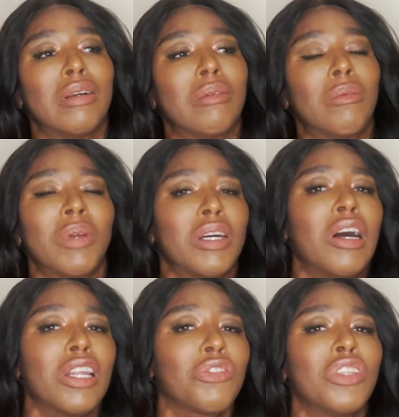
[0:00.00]
With
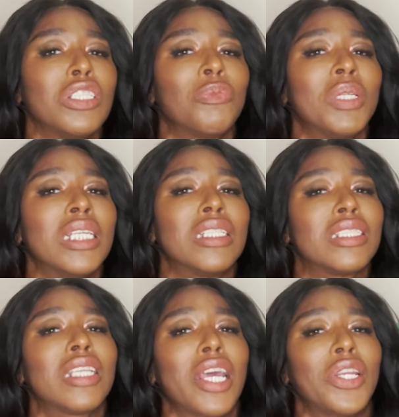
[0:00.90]
all of this being
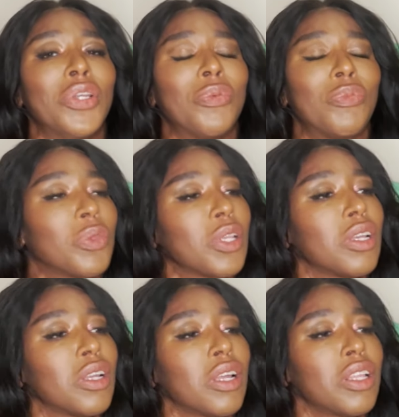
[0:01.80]
said,
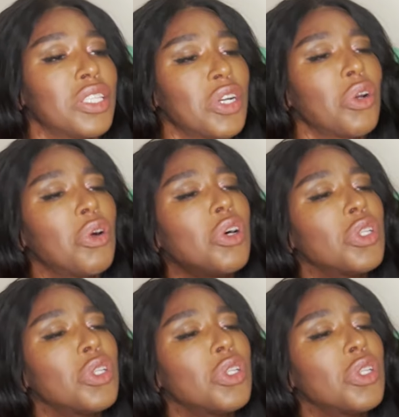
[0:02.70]
there are